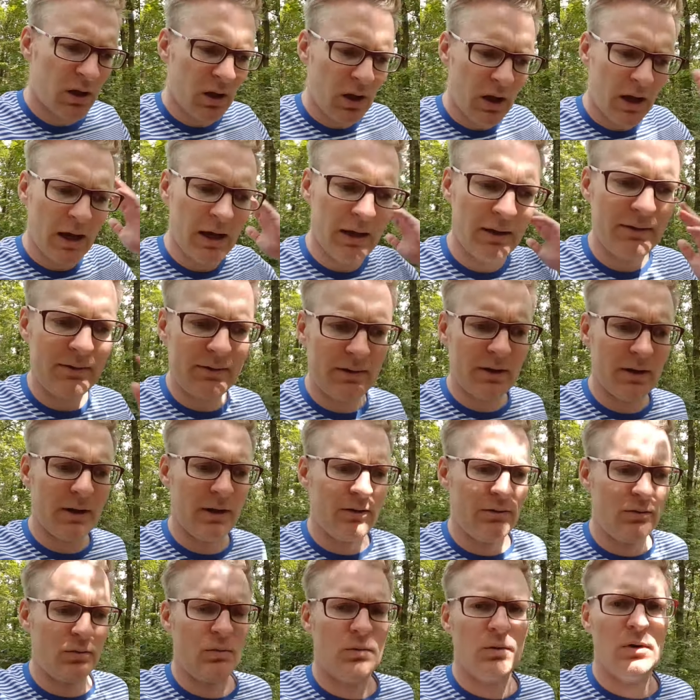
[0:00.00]
I sent
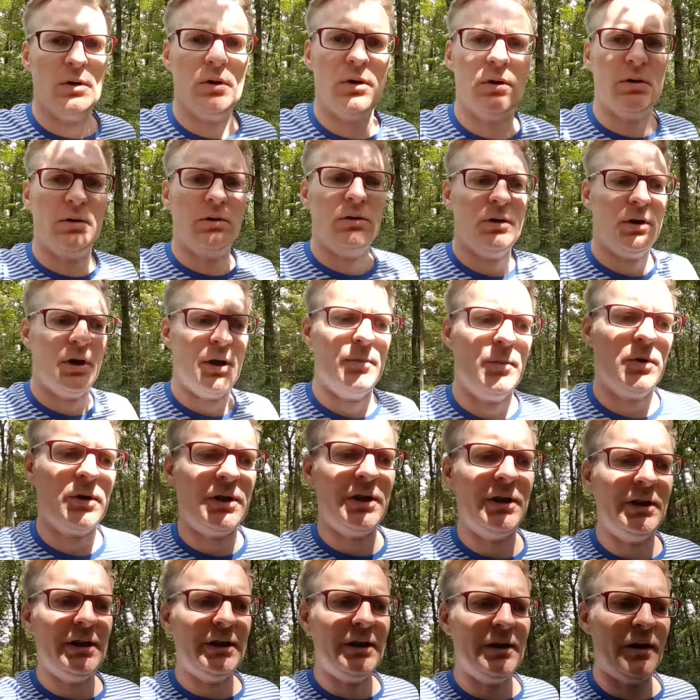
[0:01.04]
it to a
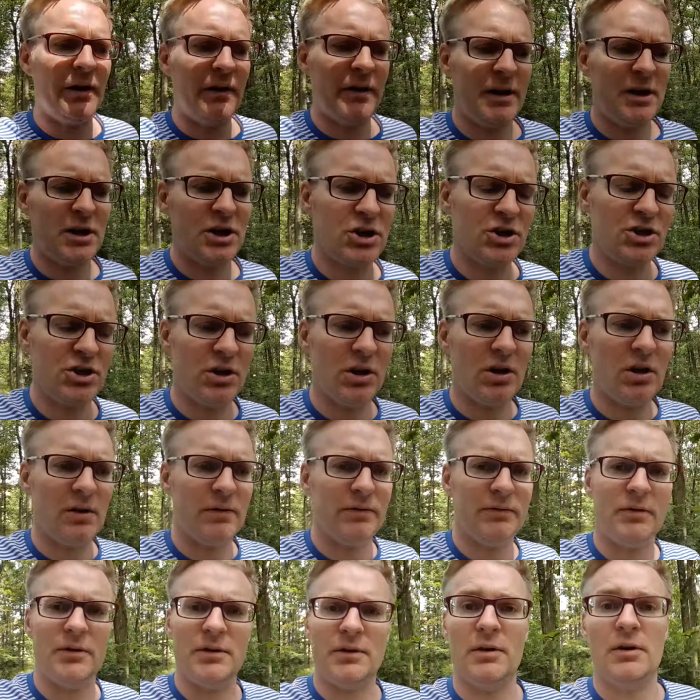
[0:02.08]
Lamborghini garage
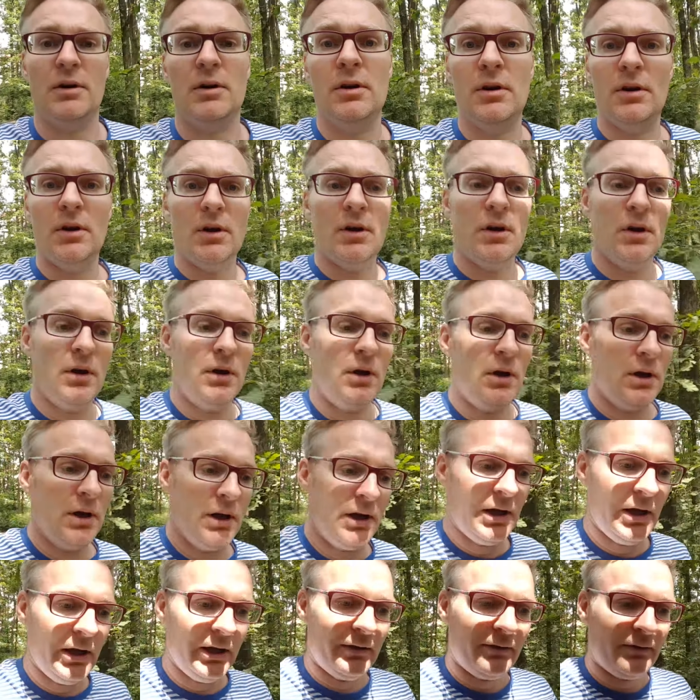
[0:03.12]
after
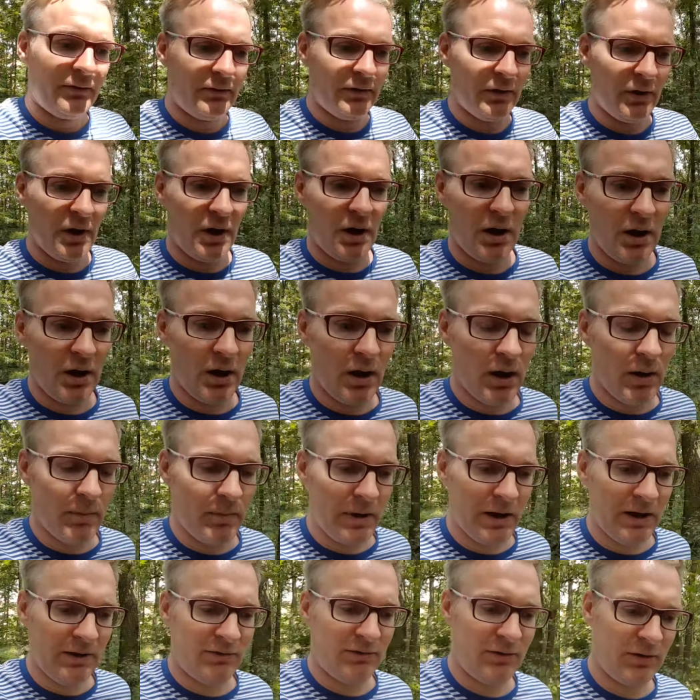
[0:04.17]
it
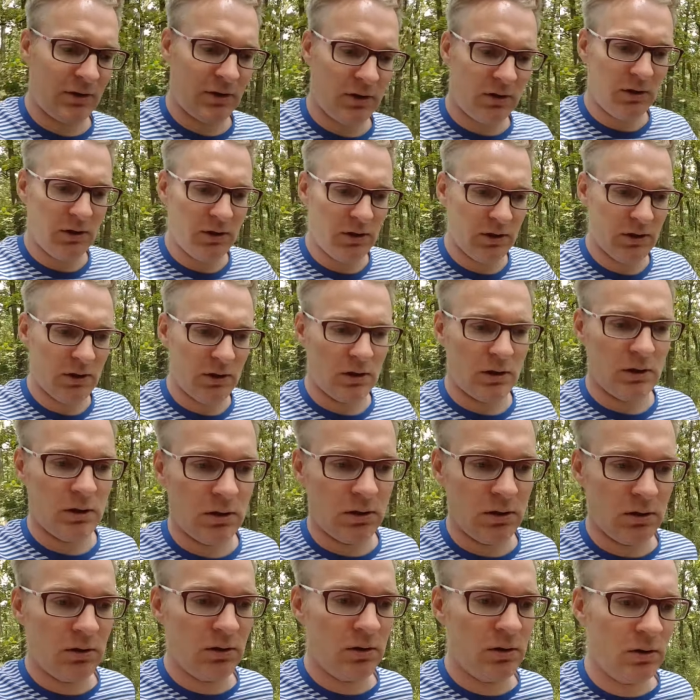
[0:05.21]
basically
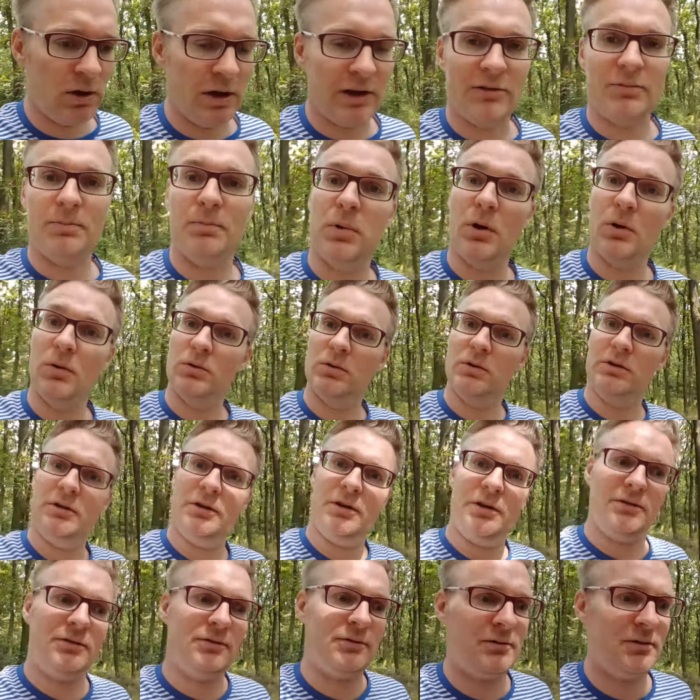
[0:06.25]
exploded
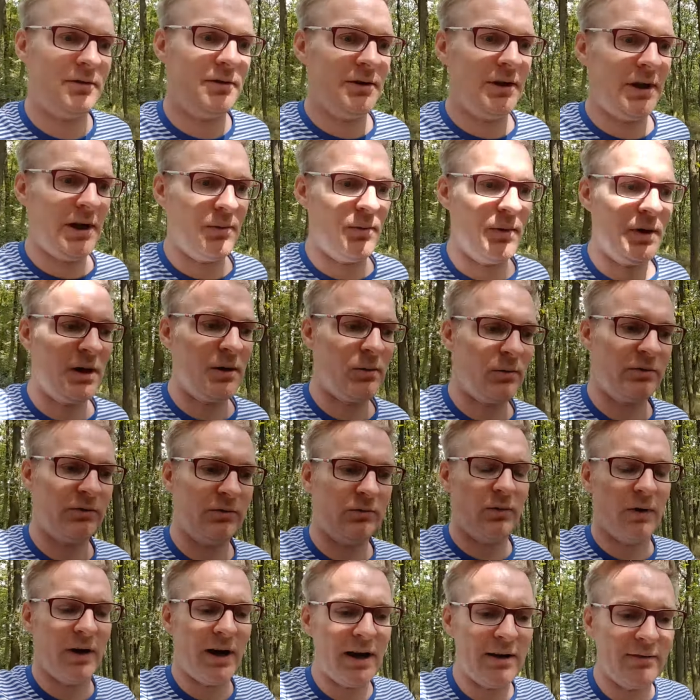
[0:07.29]
yesterday when I was
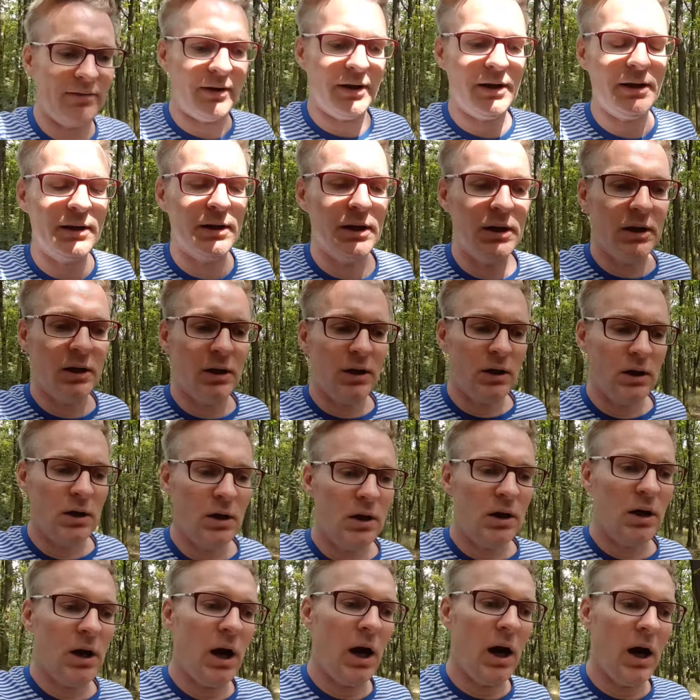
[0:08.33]
driving,
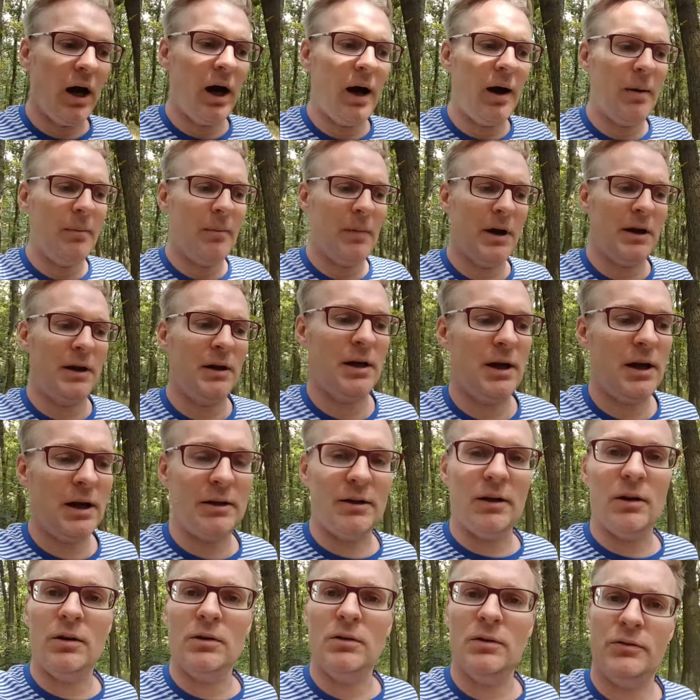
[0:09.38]
and I
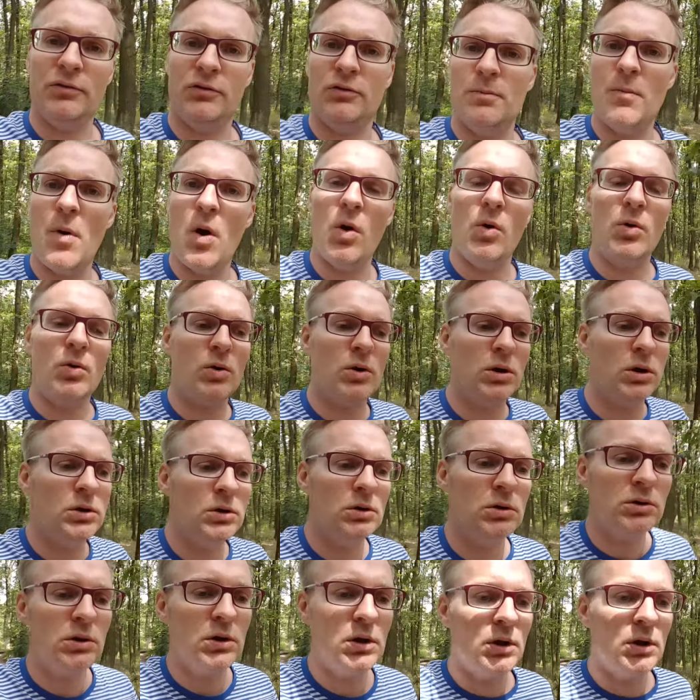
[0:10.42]
had a lot of smoke.